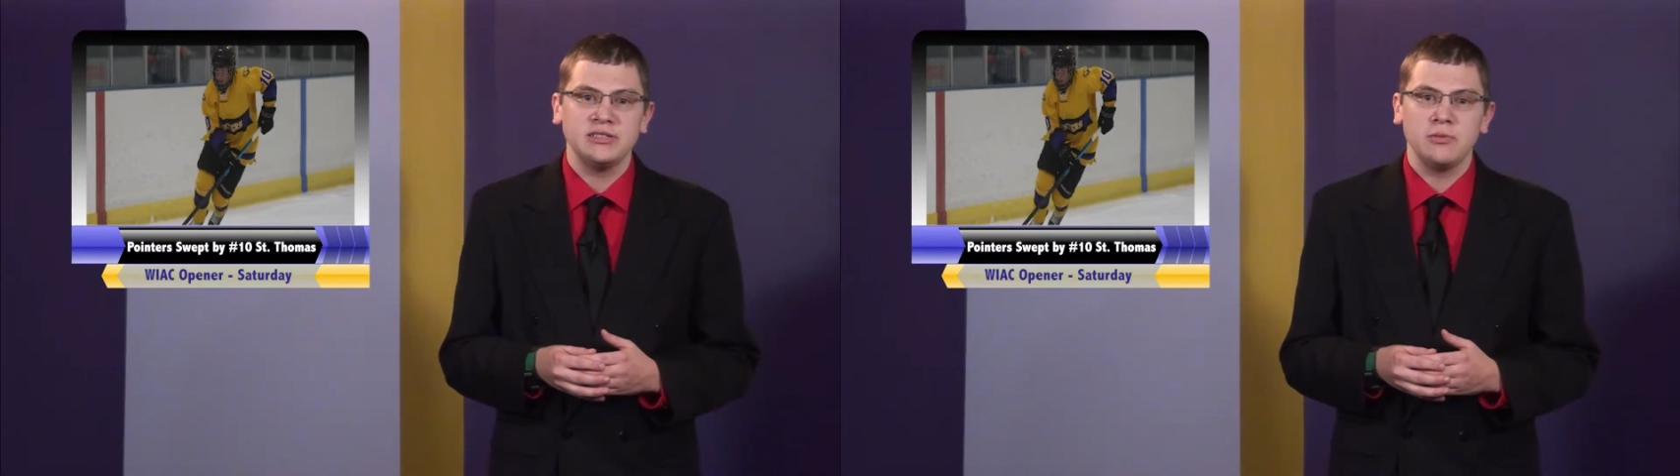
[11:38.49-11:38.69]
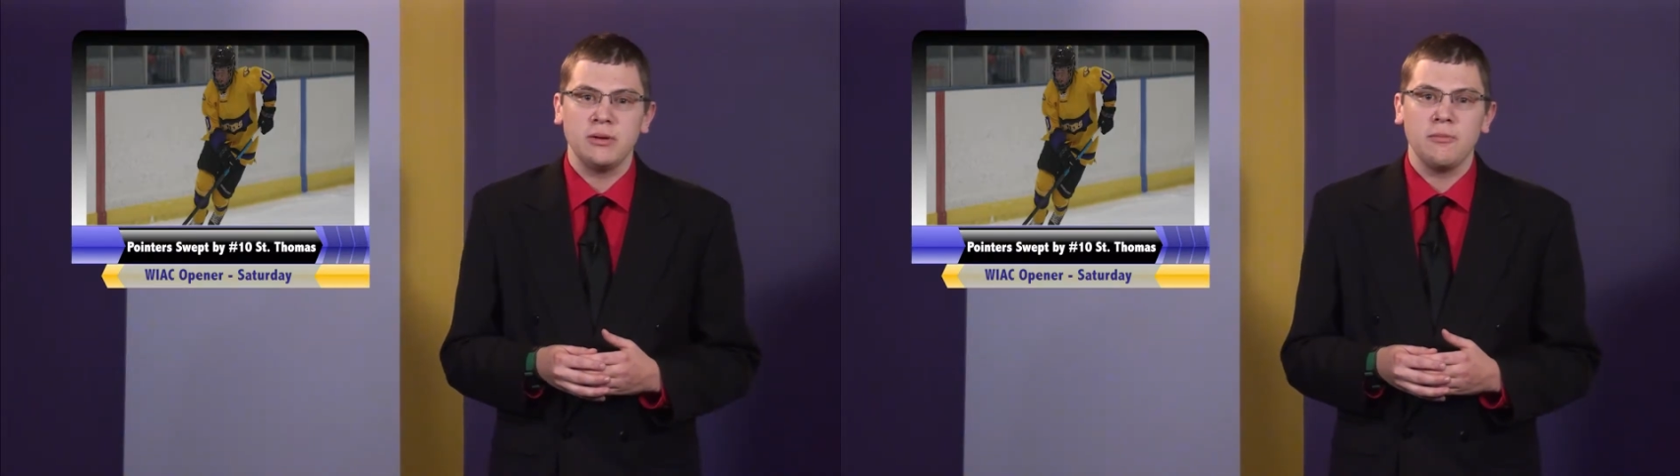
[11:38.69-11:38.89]

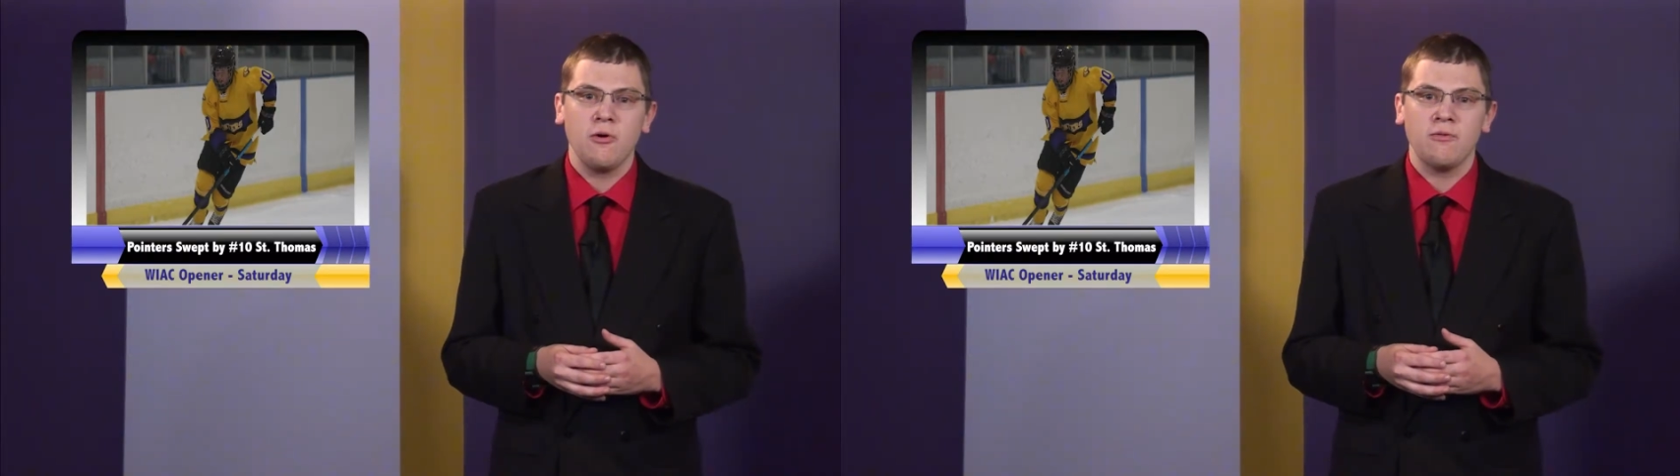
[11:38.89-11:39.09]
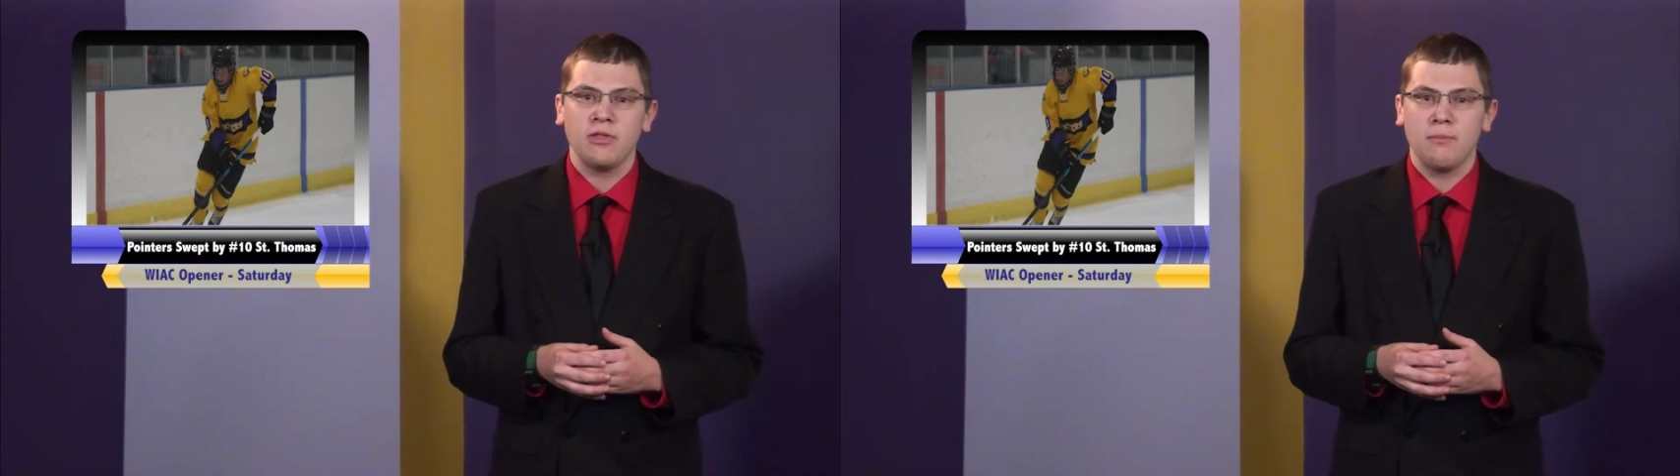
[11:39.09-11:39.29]
sweep
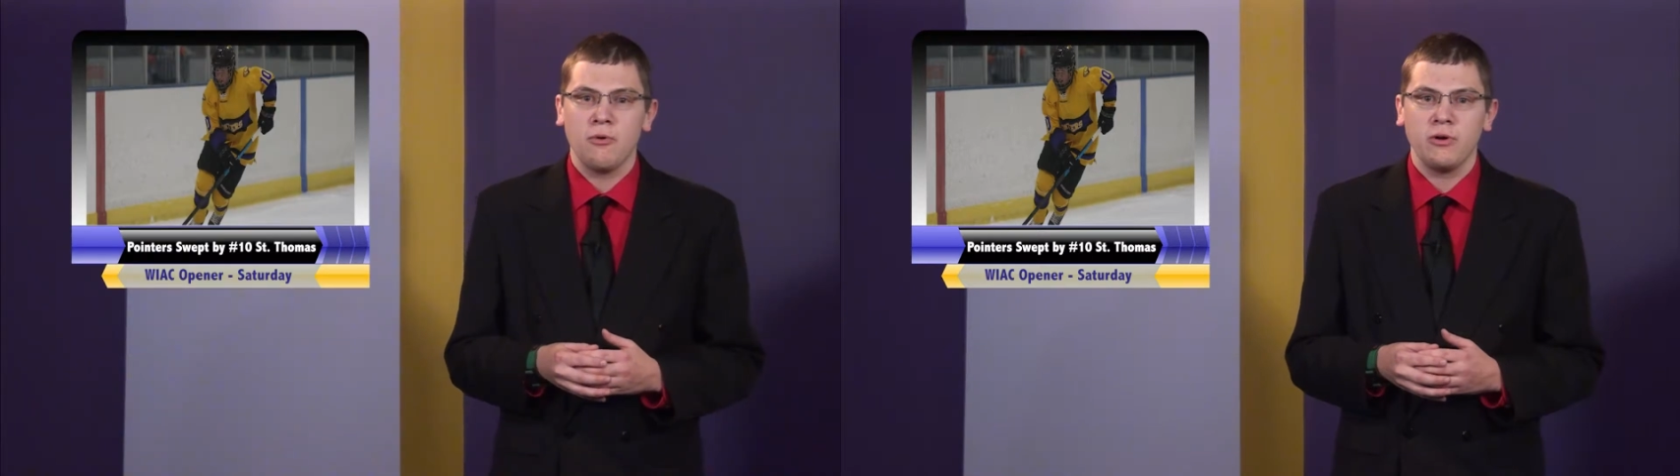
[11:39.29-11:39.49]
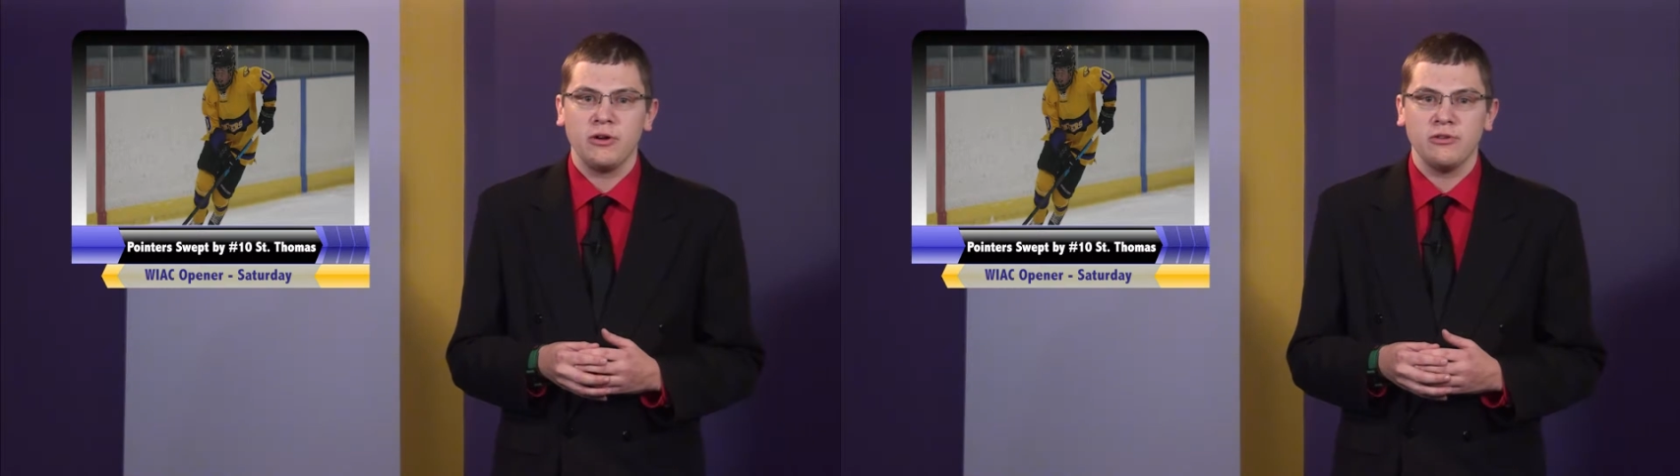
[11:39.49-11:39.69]
over the
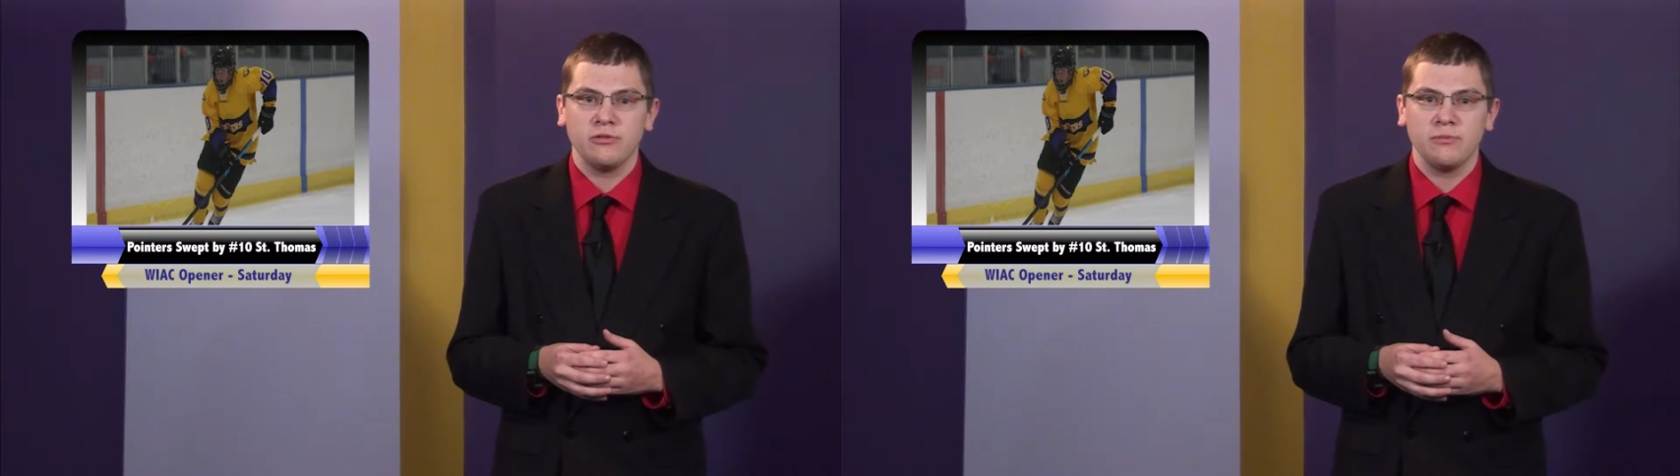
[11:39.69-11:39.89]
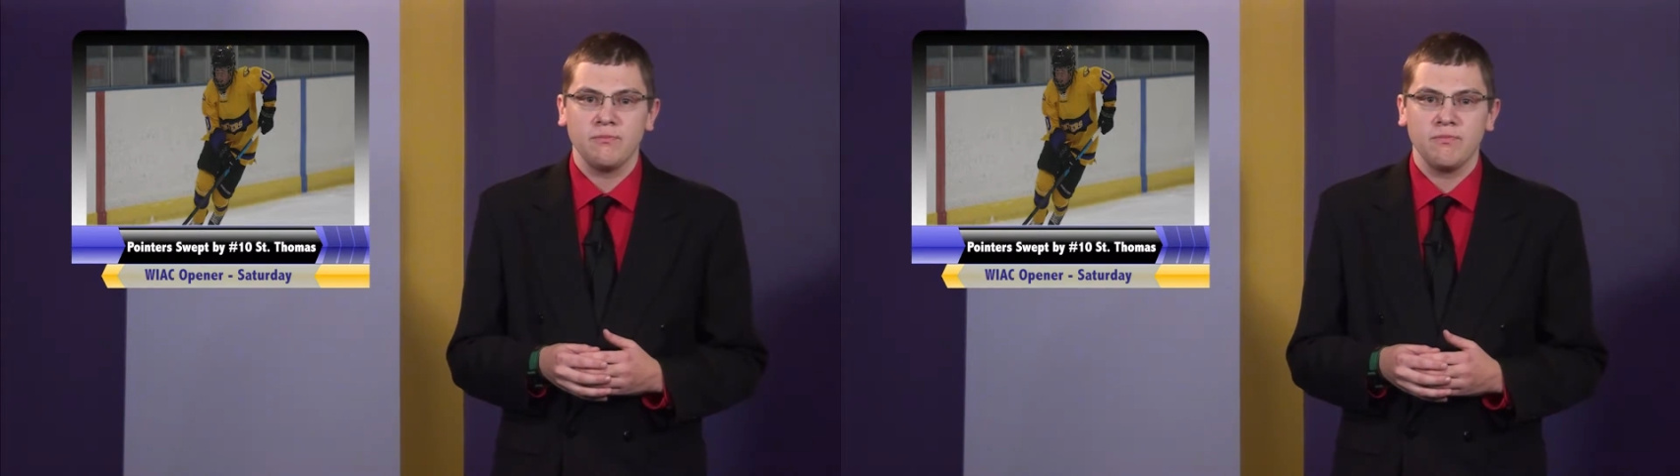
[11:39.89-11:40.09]
Pointers.